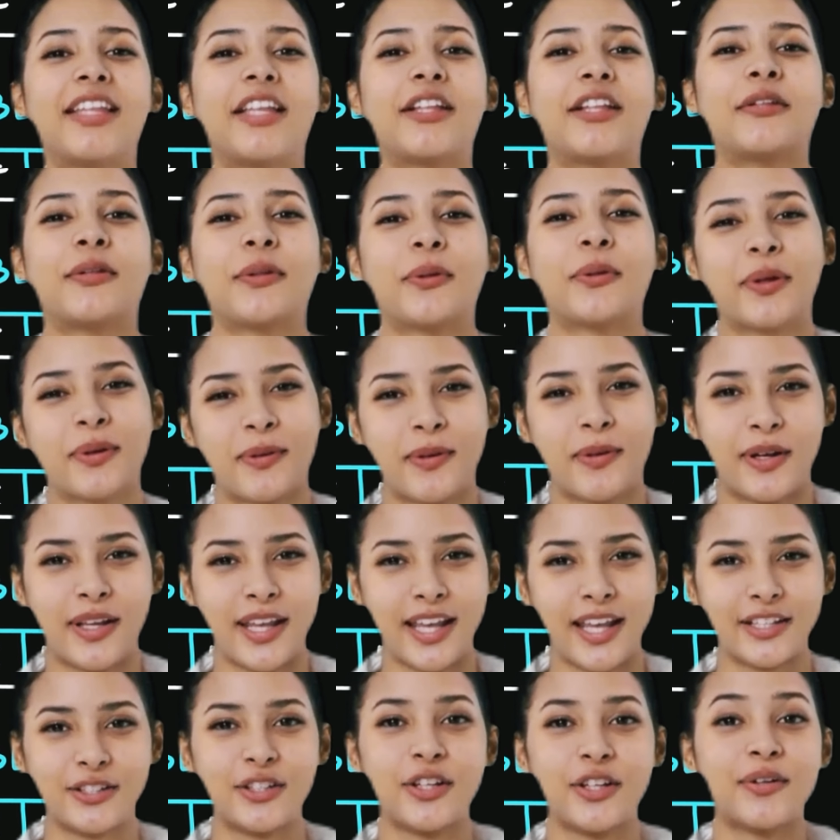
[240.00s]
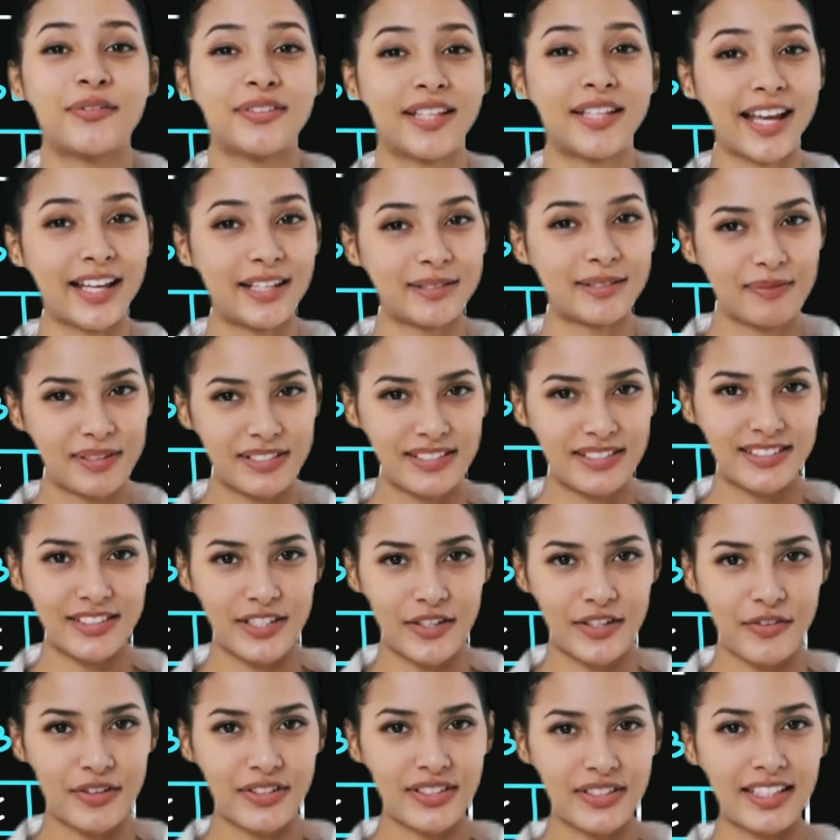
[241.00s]
is your relational database
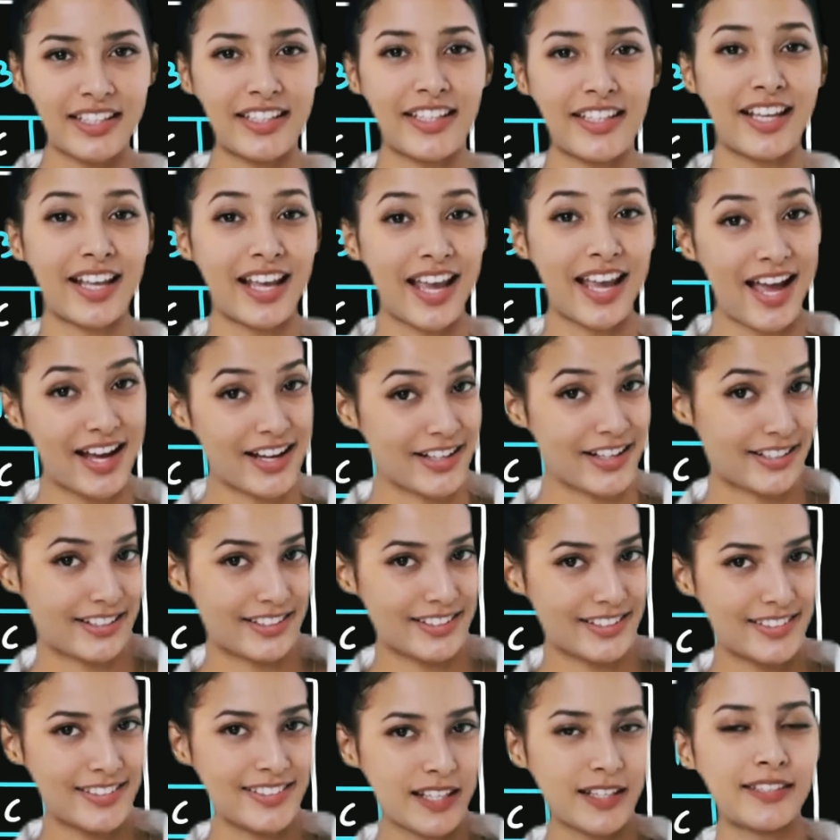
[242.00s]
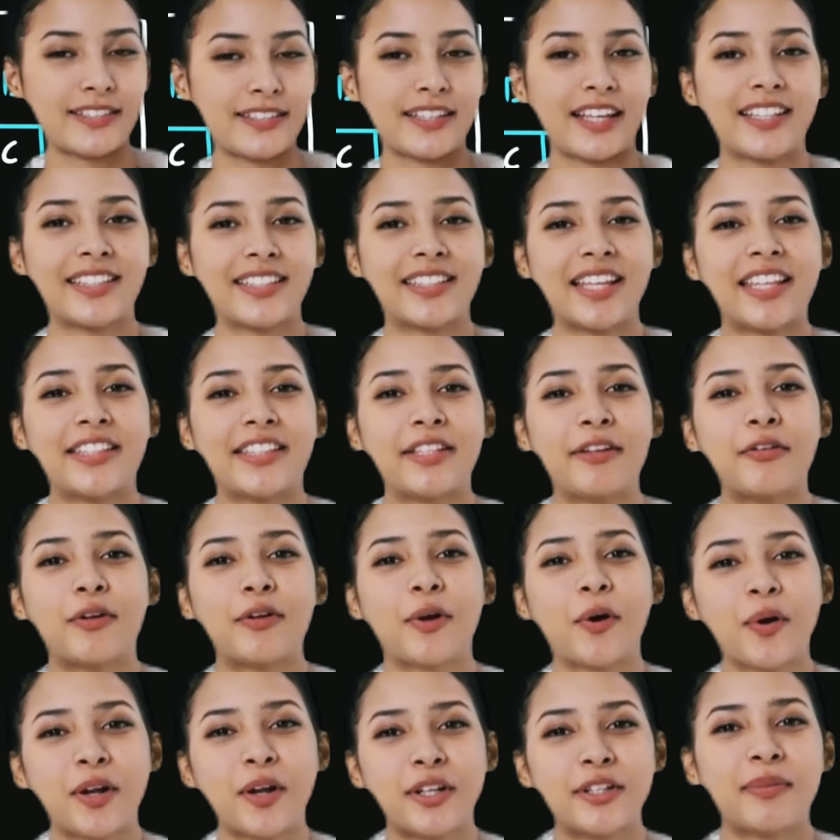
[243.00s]
service in the cloud. This is of
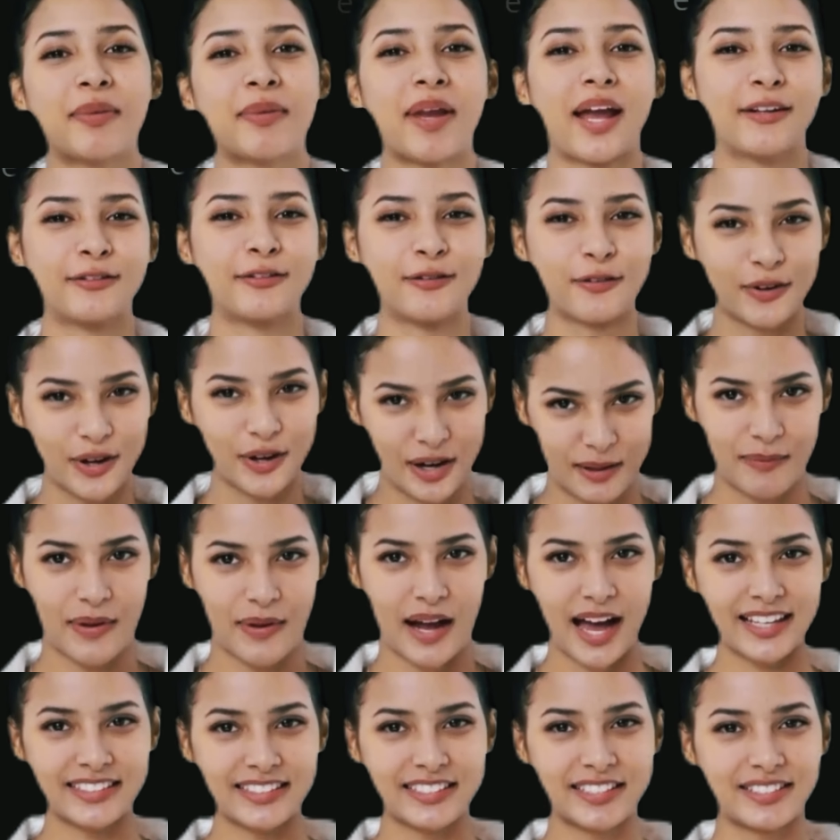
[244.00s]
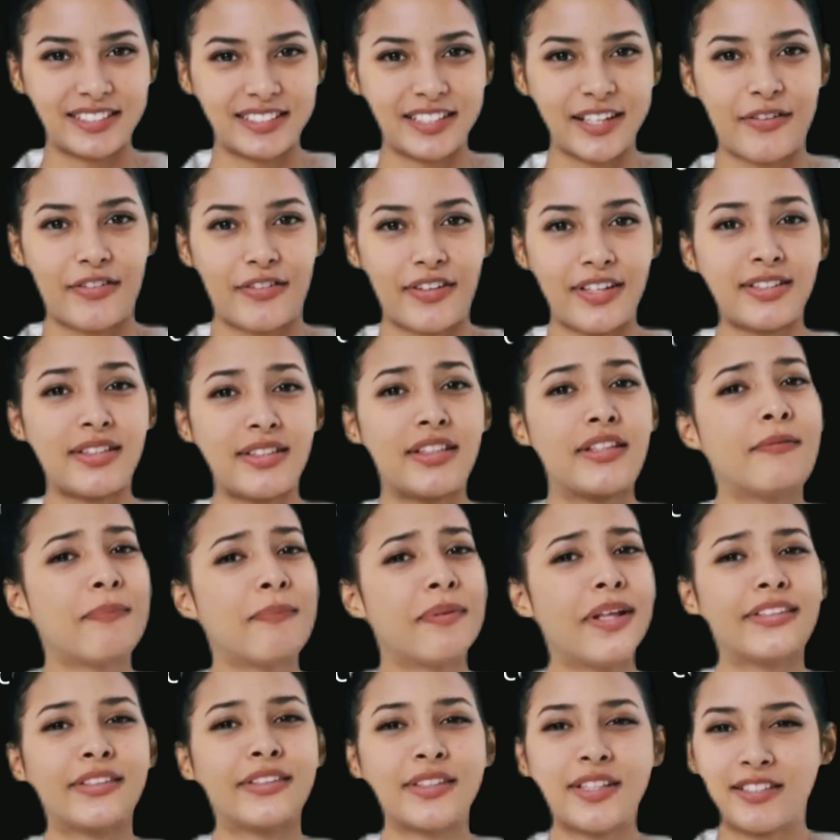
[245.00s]
course platform as a service,
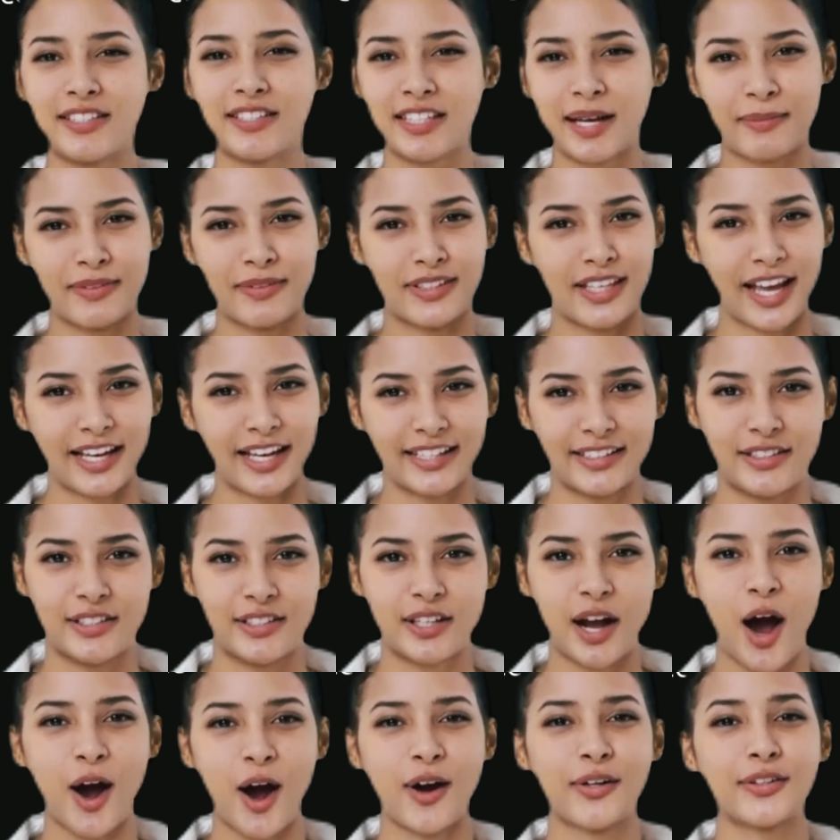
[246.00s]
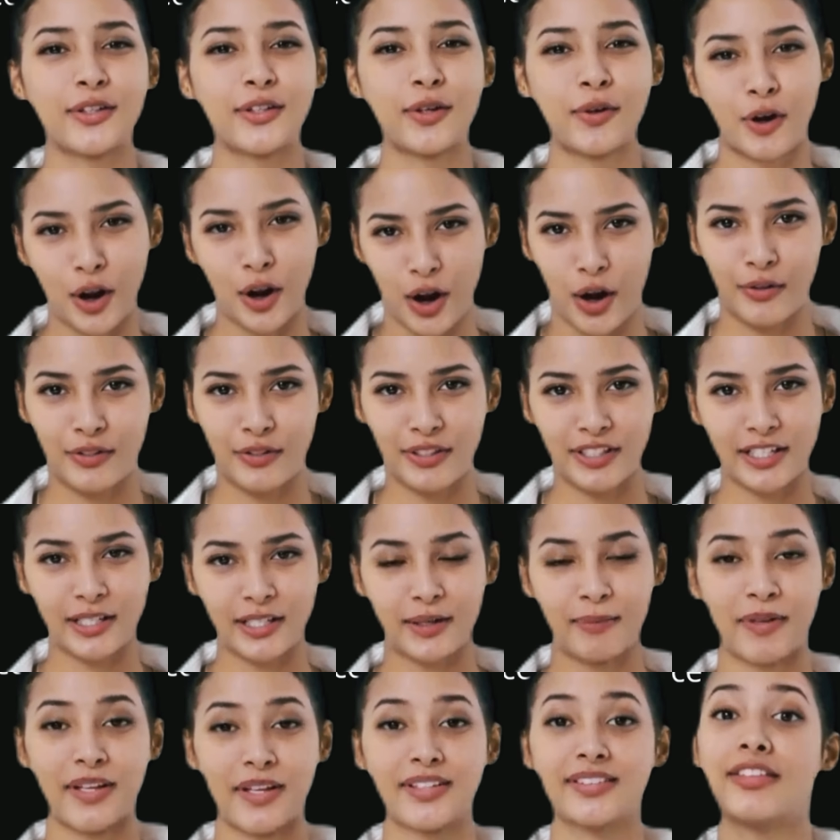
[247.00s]
but sometimes also called
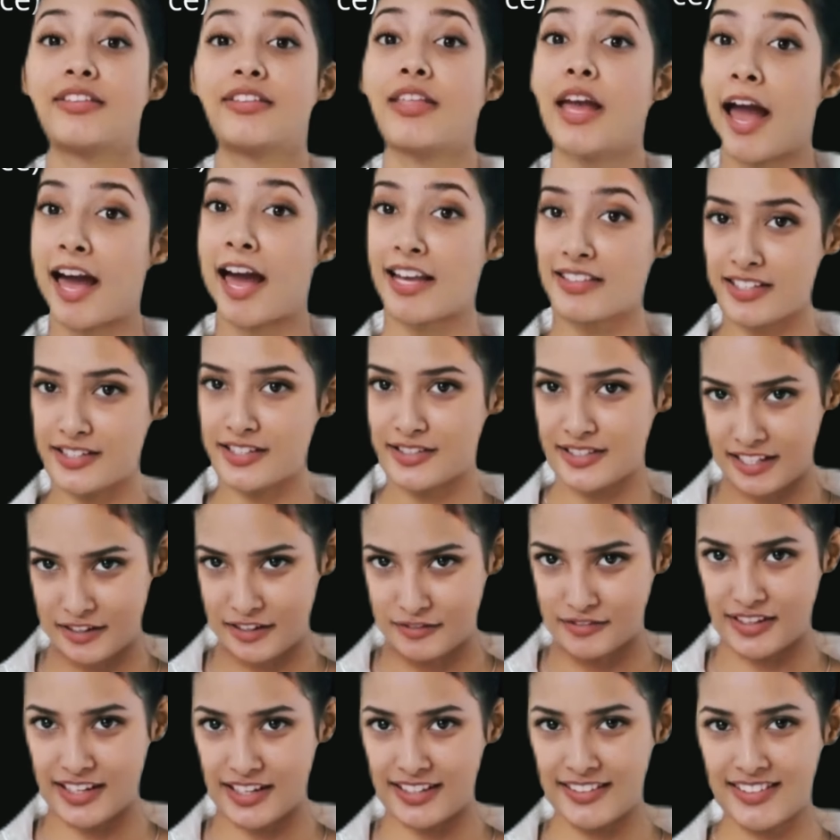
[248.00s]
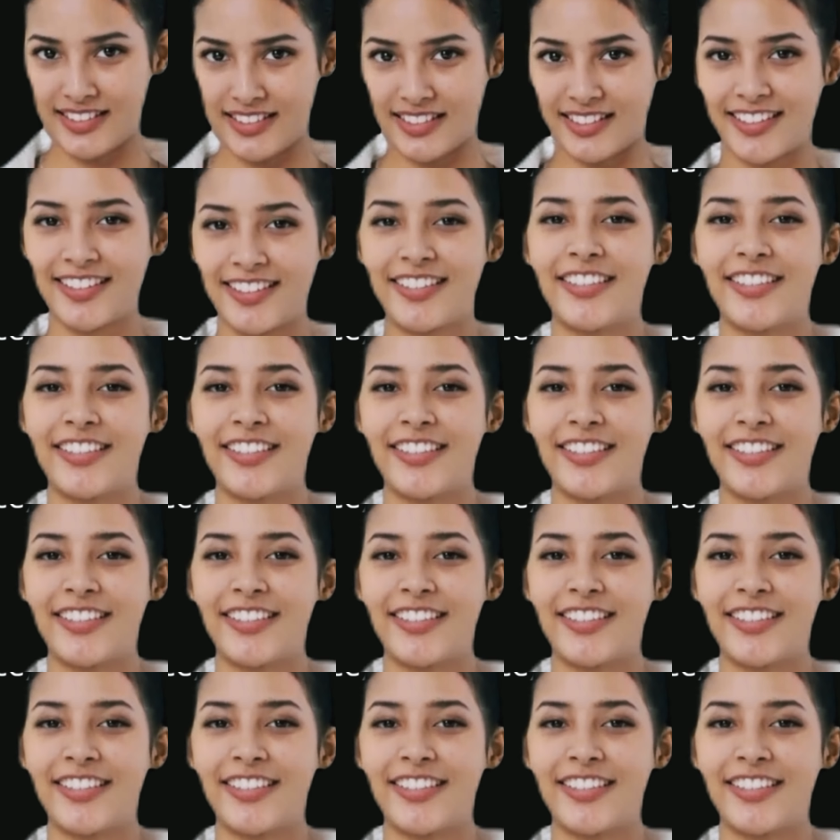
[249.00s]
database as a service.